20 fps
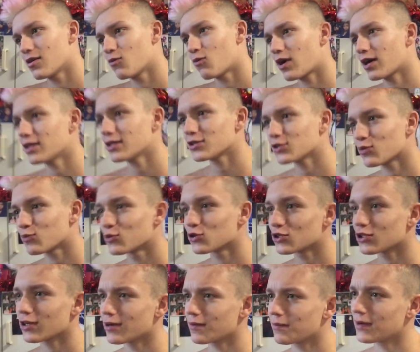Why did someone
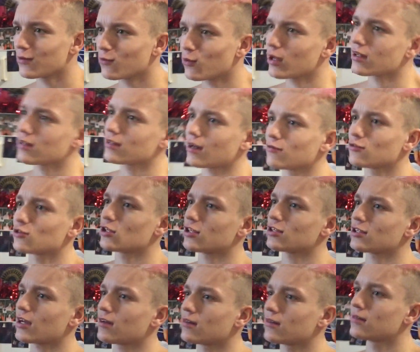stare at me weird down
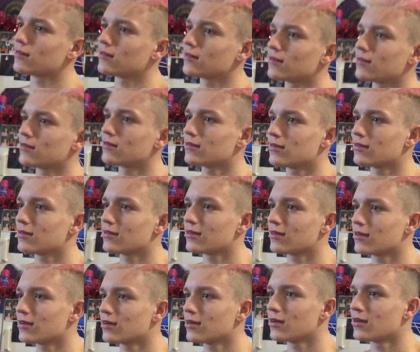six times? Because you're
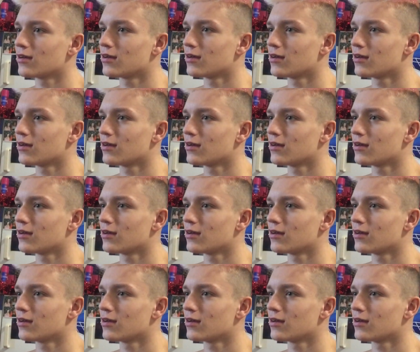absolute.